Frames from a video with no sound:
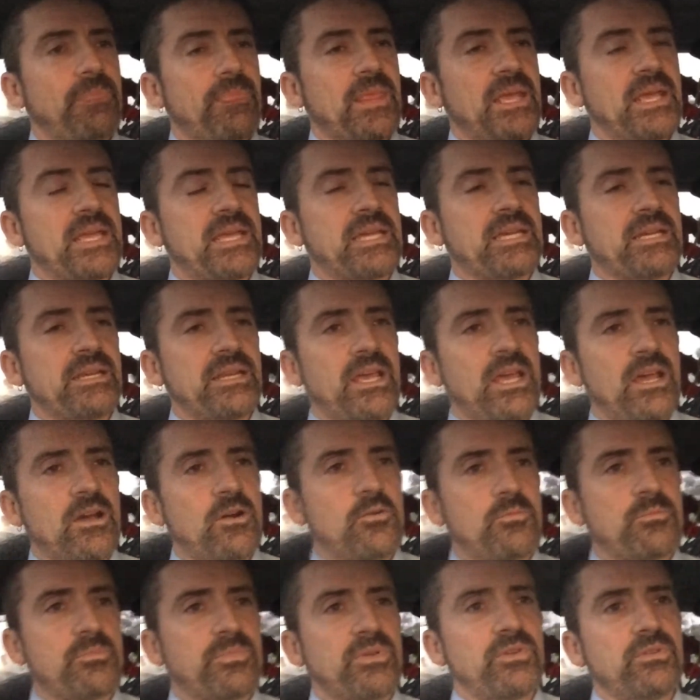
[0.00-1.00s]
It can
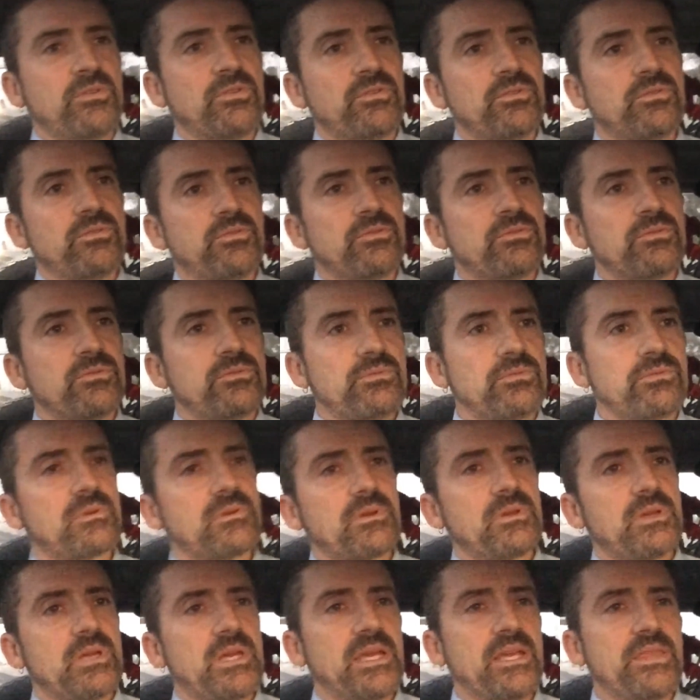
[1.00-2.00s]
help you
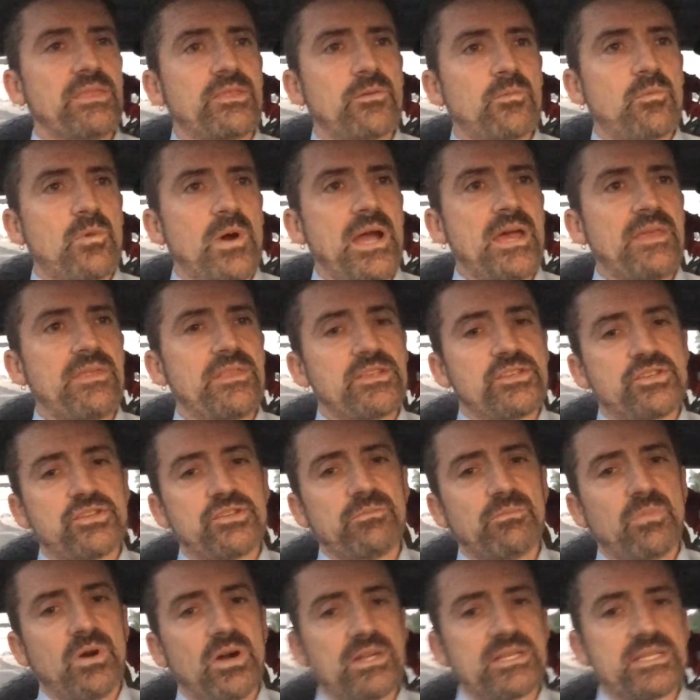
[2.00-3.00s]
in the way that
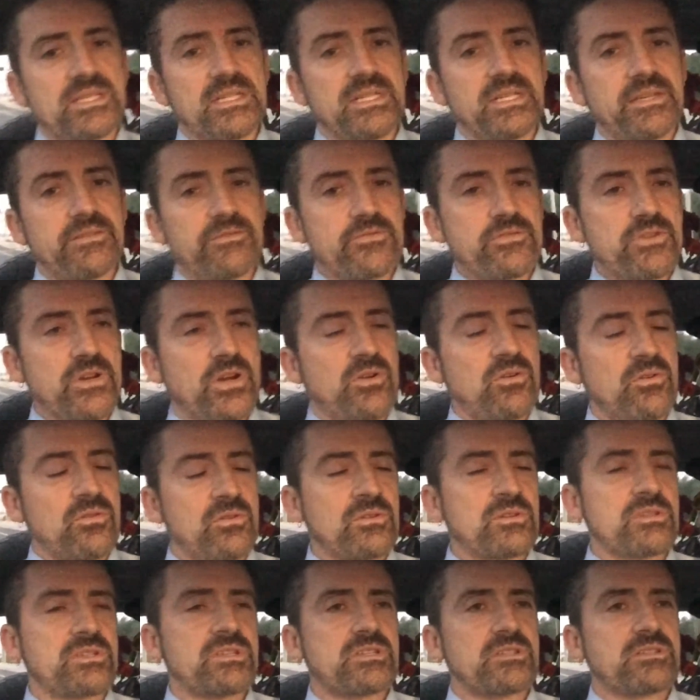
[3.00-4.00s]
you might deliver a
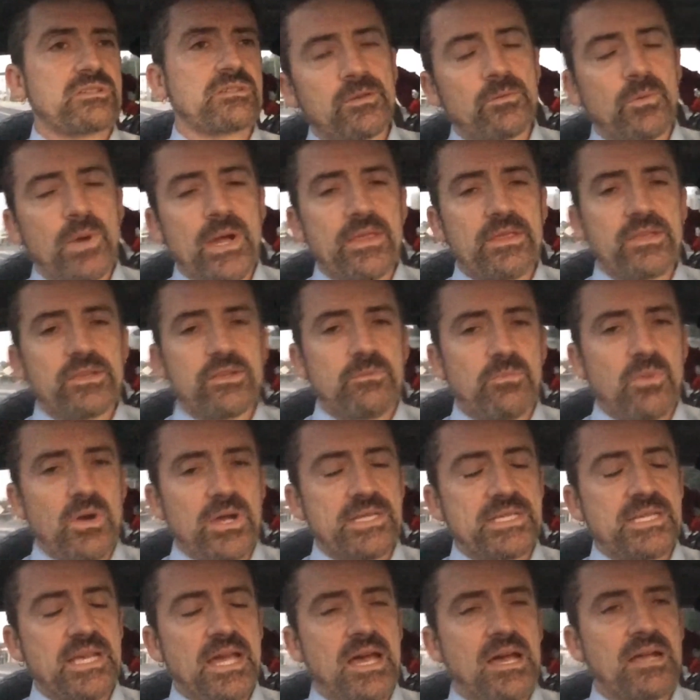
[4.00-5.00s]
course, the way that you
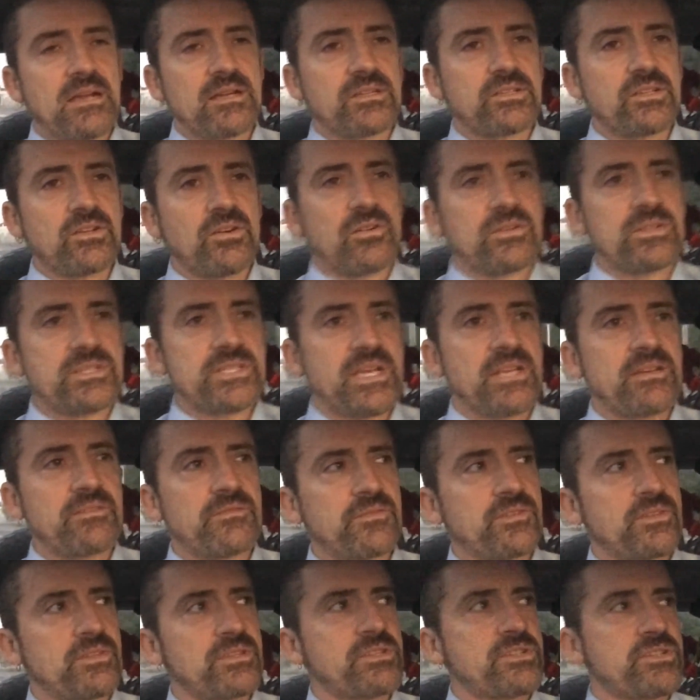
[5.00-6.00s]
might target content
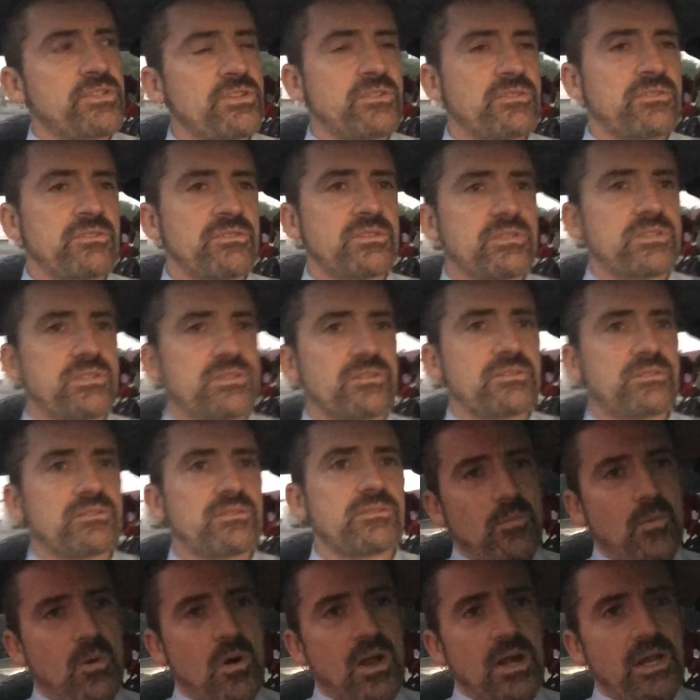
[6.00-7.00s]
for the students.
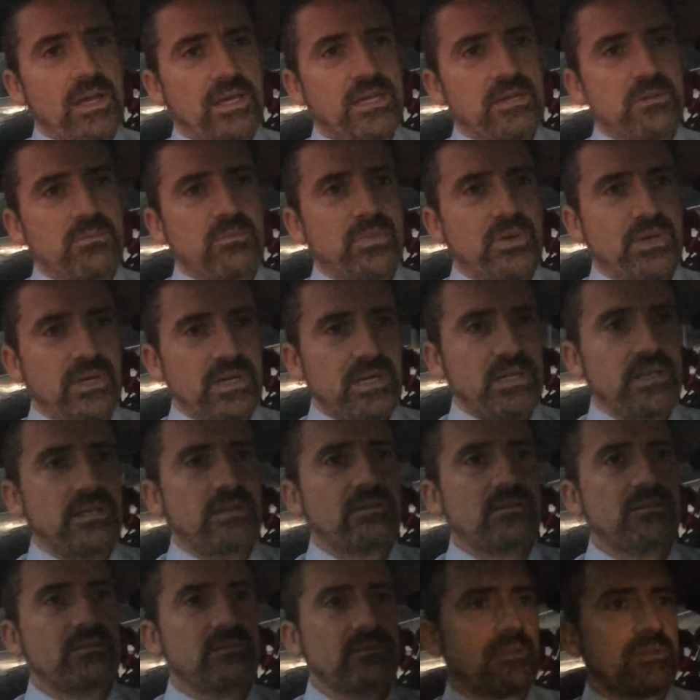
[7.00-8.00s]
While it can be
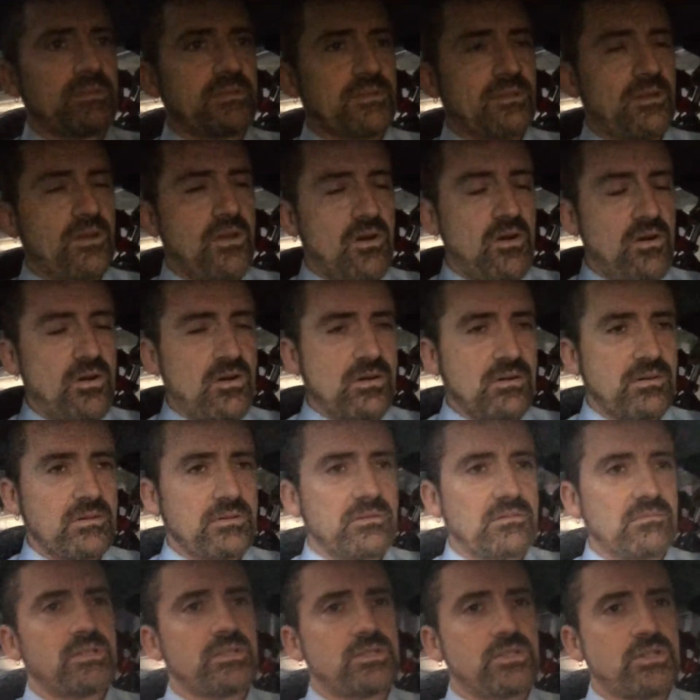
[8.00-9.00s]

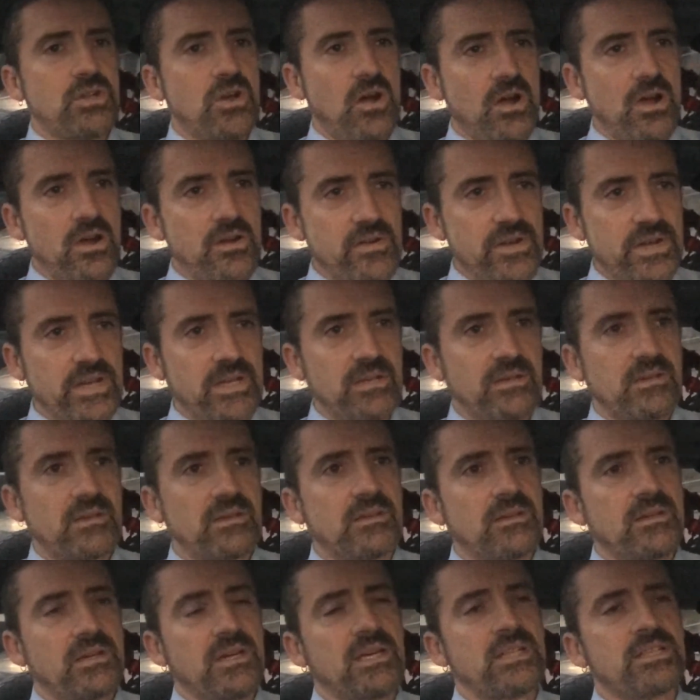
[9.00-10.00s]
long, tiring
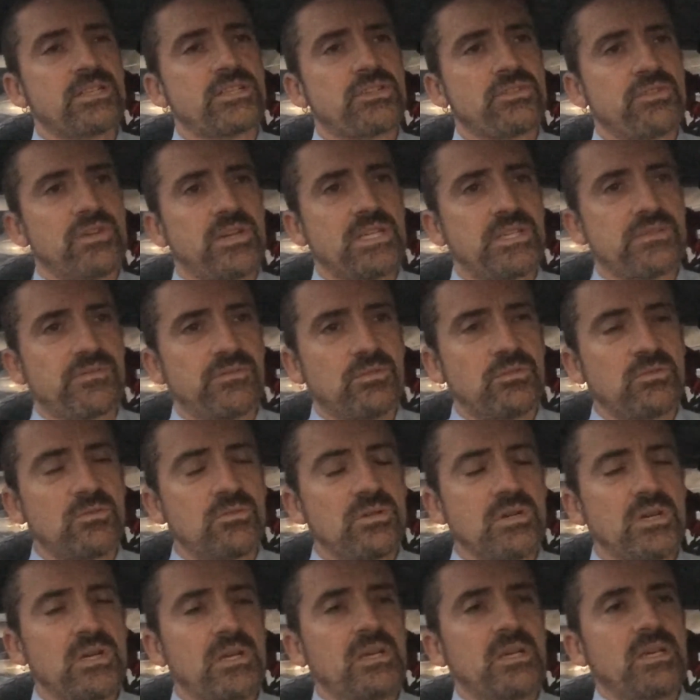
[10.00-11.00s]
and stressful,
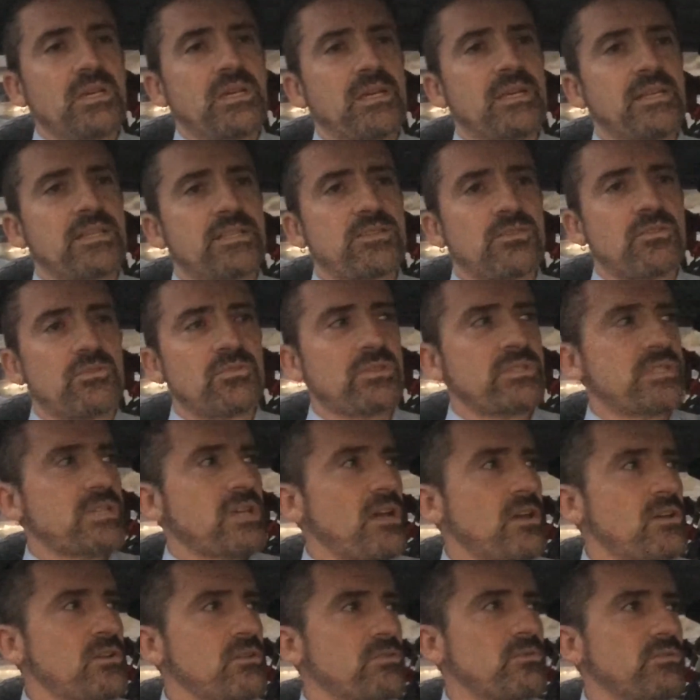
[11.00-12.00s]
it's
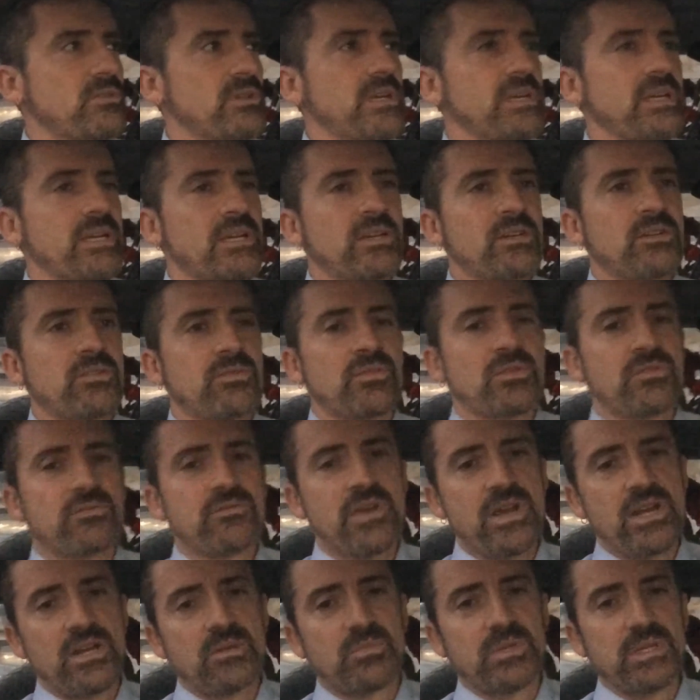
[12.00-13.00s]
also
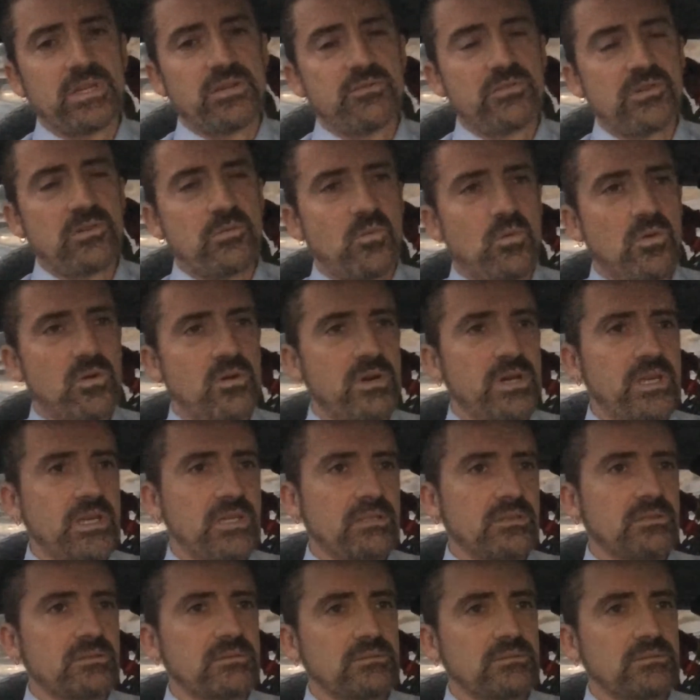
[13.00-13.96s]
incredibly rewarding